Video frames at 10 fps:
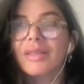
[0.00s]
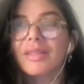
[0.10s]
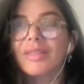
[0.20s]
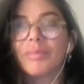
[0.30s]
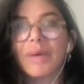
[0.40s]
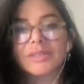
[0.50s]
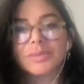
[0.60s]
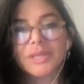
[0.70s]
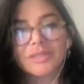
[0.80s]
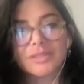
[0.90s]
The best
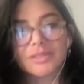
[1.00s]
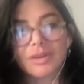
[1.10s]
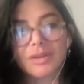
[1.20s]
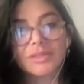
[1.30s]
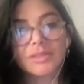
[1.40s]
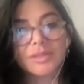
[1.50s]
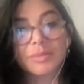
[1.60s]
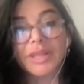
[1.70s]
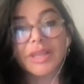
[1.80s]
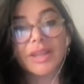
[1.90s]
place to start is the
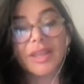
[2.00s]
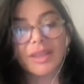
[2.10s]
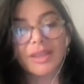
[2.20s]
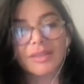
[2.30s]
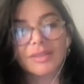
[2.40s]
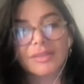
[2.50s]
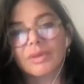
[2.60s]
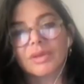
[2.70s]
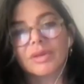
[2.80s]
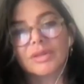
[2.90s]
beginning,
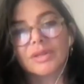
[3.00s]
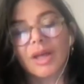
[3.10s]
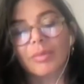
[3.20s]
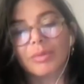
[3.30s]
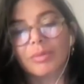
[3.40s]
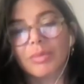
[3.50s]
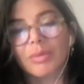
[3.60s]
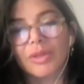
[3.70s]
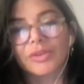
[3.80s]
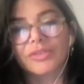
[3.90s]
helping
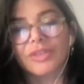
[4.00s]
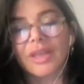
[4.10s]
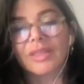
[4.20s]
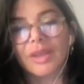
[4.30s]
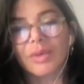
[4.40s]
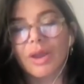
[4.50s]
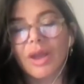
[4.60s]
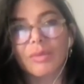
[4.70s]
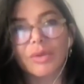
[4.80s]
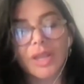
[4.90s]
people understand like where
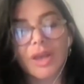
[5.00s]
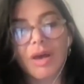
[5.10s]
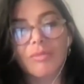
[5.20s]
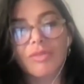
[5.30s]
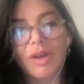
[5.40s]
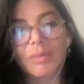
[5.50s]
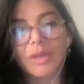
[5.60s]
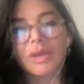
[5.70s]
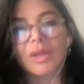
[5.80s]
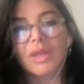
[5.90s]
I really come from
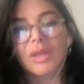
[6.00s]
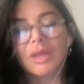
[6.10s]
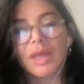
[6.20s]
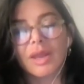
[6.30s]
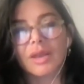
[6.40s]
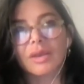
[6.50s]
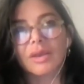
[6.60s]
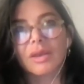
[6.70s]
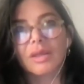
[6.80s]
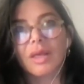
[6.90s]
and and
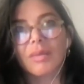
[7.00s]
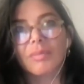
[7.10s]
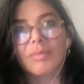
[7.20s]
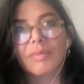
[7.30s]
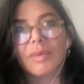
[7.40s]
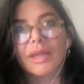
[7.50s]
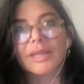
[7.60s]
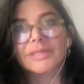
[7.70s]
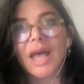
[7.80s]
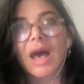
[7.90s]
um, I
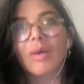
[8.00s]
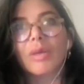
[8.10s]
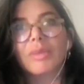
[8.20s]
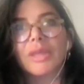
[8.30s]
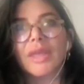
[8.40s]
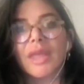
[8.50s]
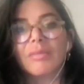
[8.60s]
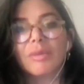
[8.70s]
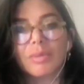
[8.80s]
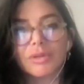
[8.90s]
guess how I
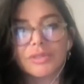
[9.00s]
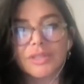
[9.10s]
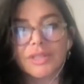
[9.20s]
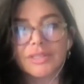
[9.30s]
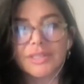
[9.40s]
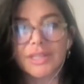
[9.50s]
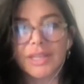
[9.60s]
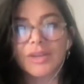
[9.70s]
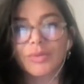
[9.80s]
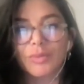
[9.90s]
became the person that's sitting
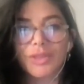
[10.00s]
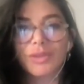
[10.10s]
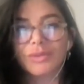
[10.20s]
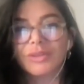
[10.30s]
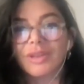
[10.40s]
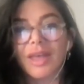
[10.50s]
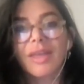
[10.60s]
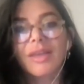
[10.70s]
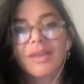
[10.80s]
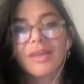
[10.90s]
here with you
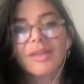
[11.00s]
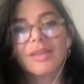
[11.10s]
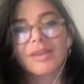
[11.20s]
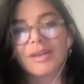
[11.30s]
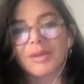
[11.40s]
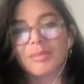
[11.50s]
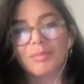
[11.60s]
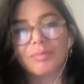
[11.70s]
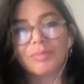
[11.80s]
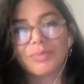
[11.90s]
today.
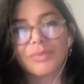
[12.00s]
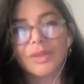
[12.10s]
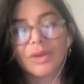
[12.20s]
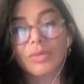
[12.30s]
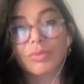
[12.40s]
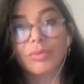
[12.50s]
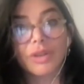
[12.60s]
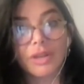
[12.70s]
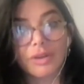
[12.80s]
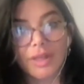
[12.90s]
Um, you know, through the
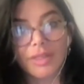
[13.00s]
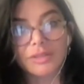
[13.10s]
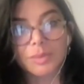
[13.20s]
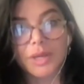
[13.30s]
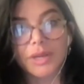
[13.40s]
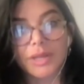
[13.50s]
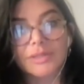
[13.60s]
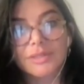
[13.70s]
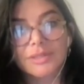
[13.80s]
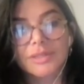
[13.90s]
near death
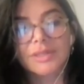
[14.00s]
experience